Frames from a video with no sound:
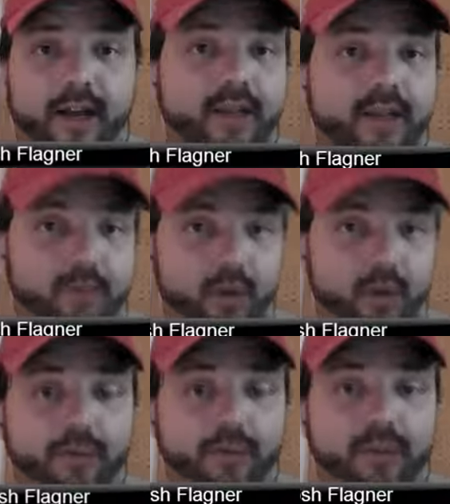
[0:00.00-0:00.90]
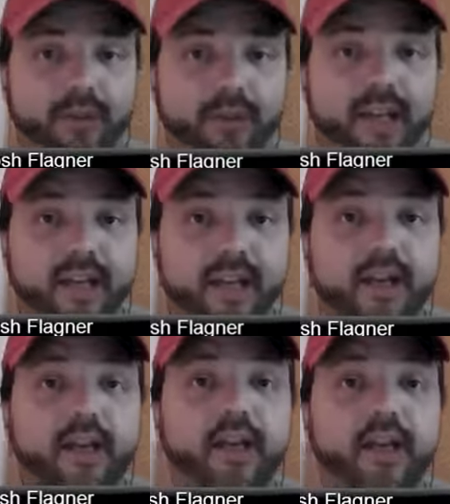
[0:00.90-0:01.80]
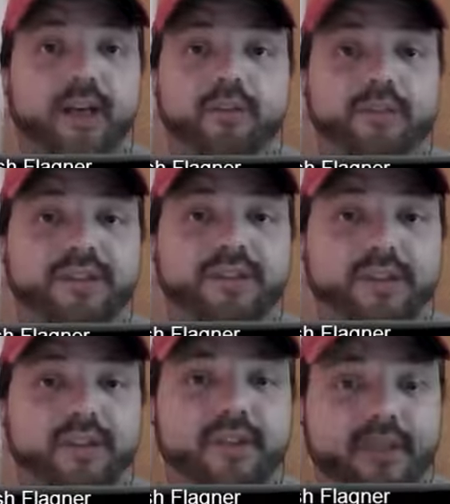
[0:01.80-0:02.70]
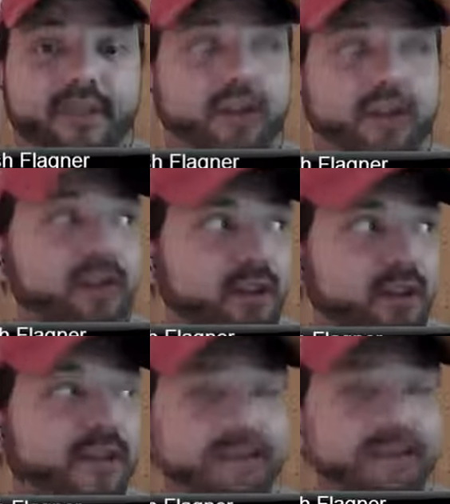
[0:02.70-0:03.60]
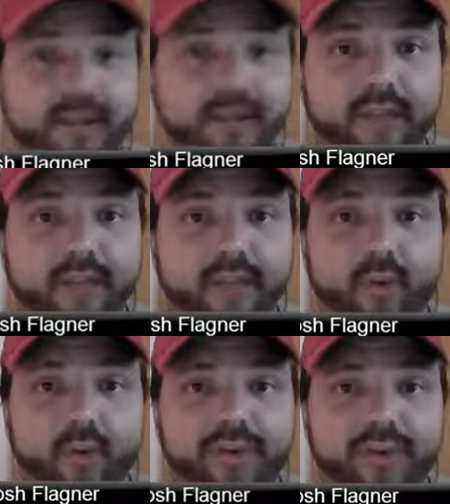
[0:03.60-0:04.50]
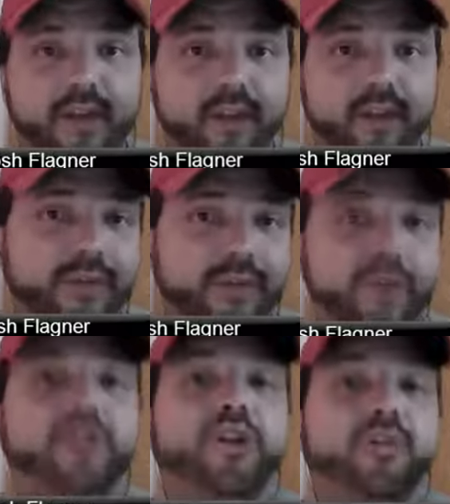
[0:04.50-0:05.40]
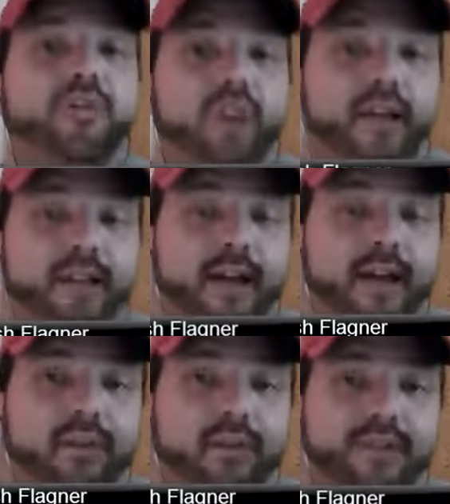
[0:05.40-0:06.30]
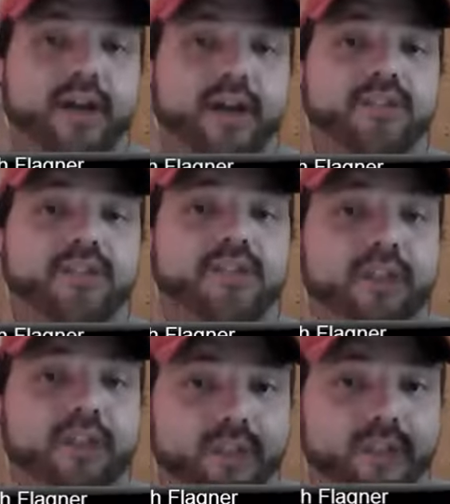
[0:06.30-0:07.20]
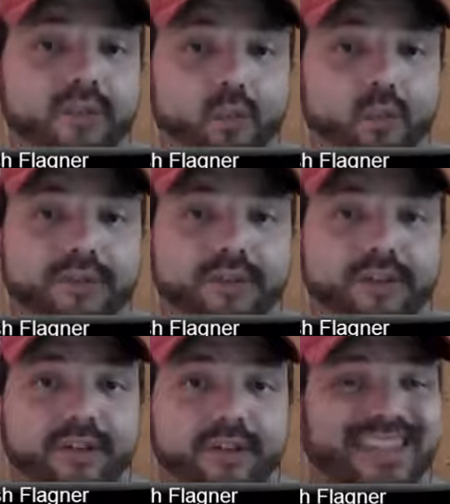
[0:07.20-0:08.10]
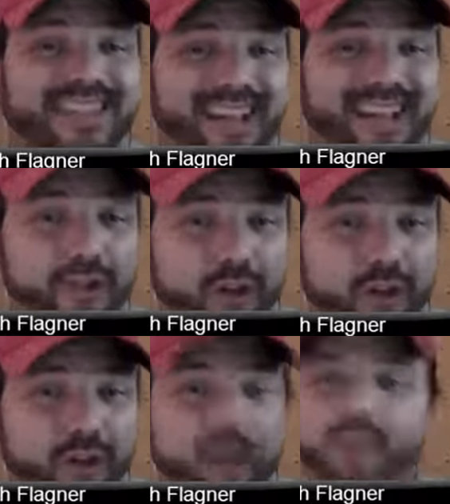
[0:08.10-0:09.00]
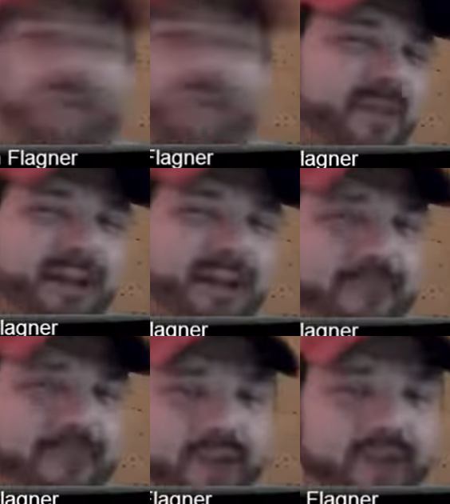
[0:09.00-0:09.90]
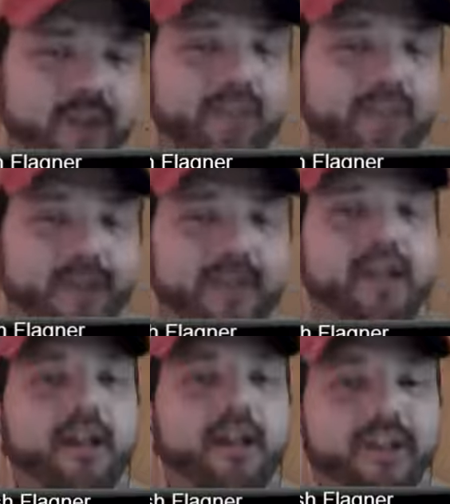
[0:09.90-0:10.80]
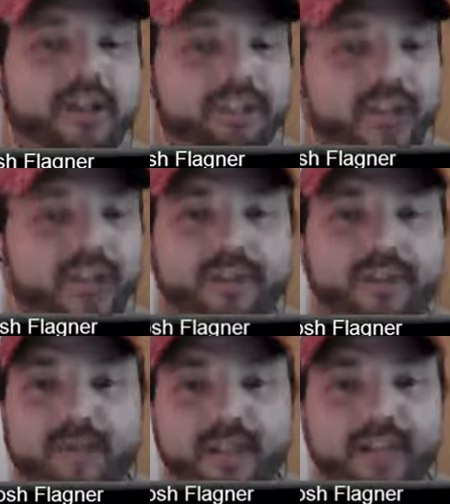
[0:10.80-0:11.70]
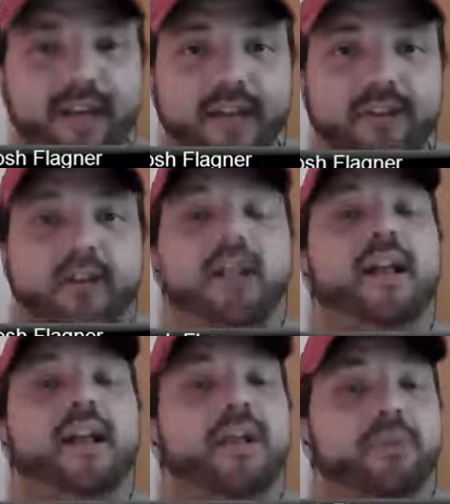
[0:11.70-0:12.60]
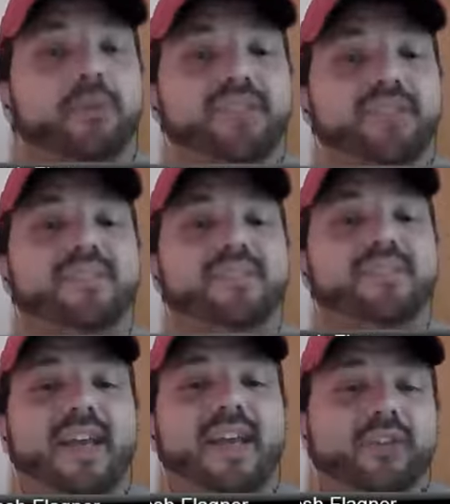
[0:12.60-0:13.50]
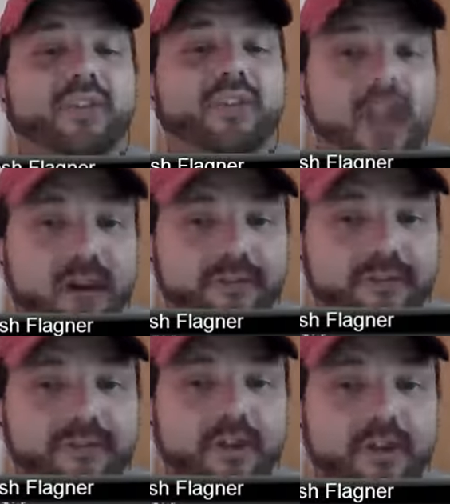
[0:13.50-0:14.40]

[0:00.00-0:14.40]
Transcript: I think most people did, and the reason that they're likely for the second or third year running now a serious World Series contender, maybe not favorite, but I mean, they're a championship contender, and the reason is they have enough